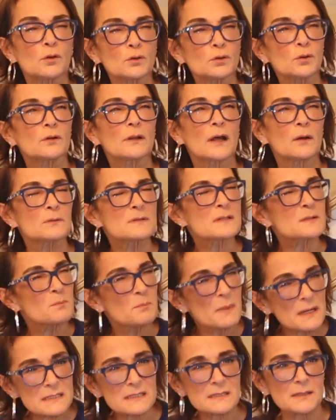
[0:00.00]
Coño, that was
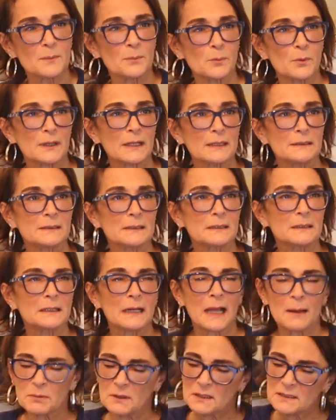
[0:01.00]
messed up what I did,
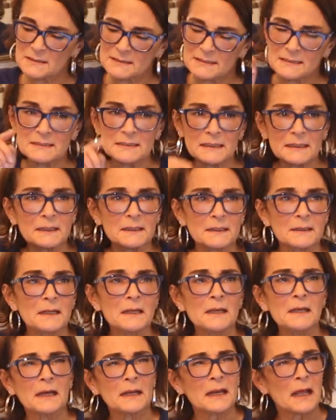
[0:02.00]
and I'm conceited,
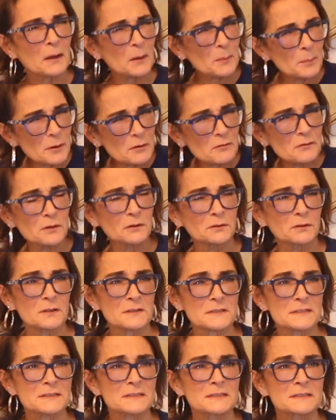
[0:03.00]
and I could be real
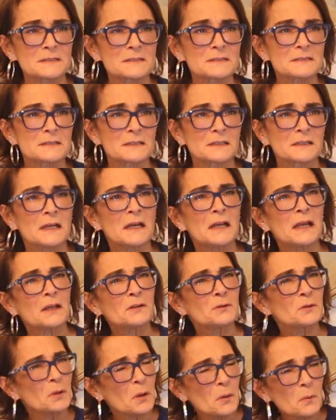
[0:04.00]
narcissistic.
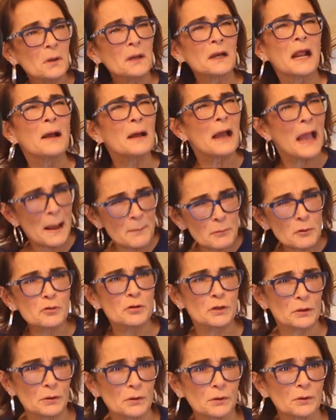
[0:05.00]
And you know what? I am
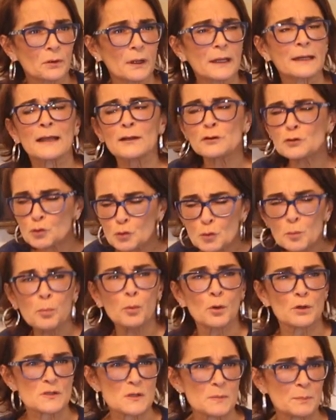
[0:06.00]
critical, and I do
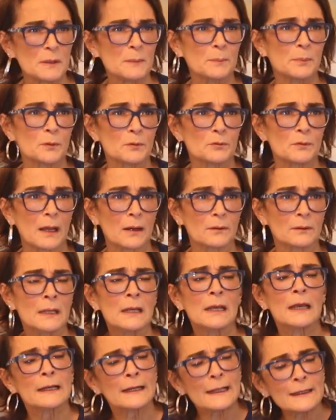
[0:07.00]
boss people around,
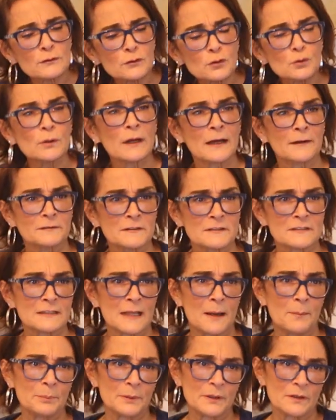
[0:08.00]
and I do have to
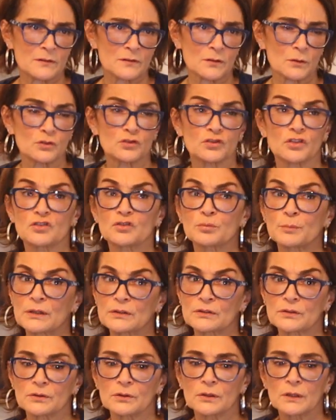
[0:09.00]
stop being so
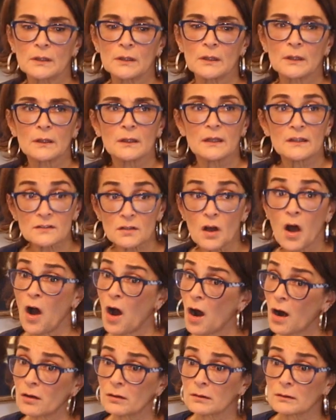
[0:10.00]
judgmental. It's
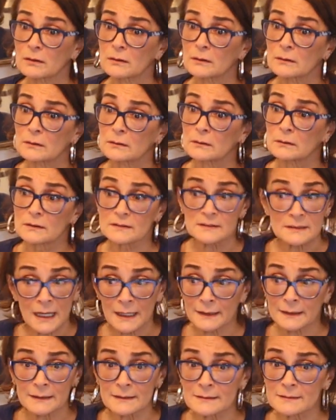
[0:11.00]
hard. It's
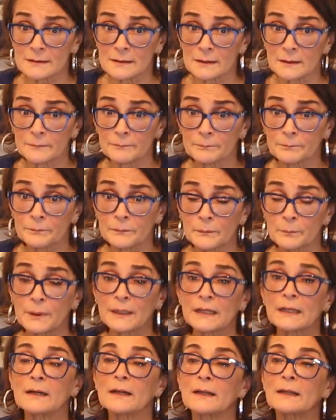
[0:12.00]
not easy.
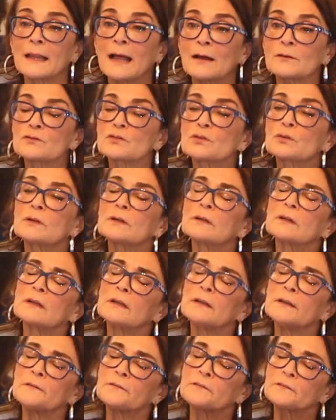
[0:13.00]
But it allows you to
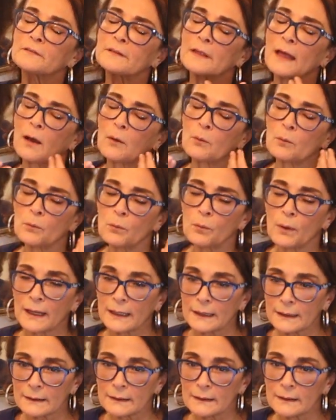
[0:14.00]
lift that
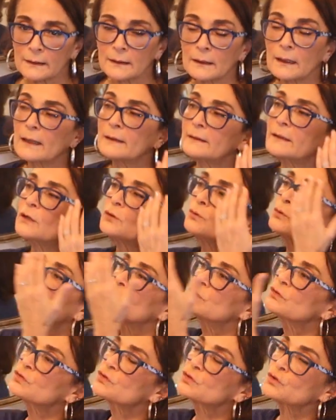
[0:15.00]
weight, and then you
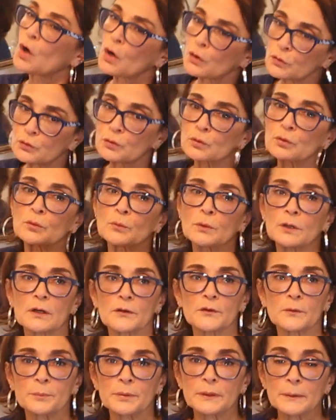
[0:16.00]
can start doing with
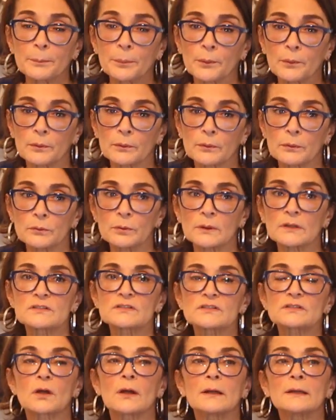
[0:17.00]
other people. You can
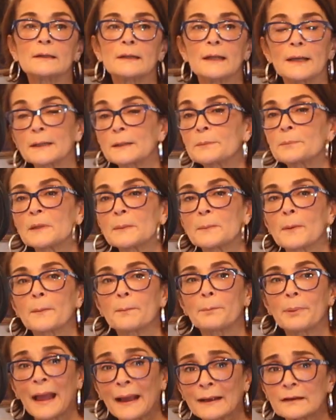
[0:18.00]
start letting people
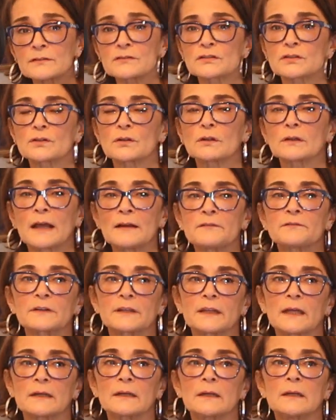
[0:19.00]
back into your life
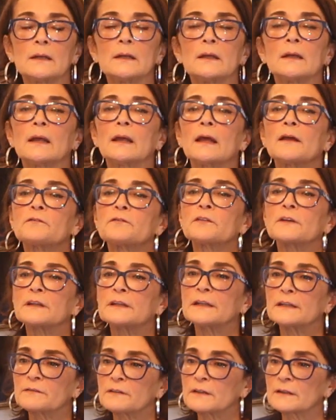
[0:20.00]
again and
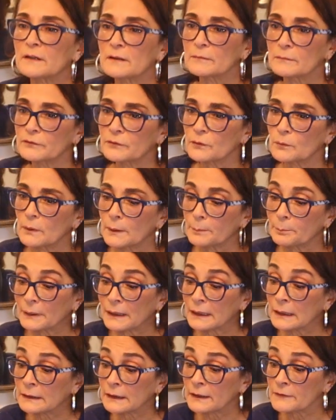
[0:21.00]
forgiving them for what
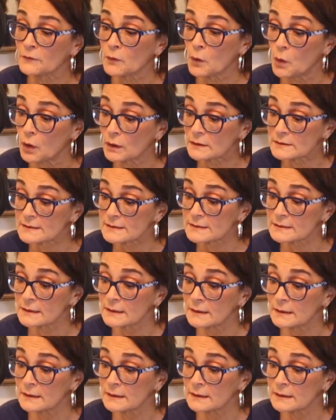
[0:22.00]
pain they've caused.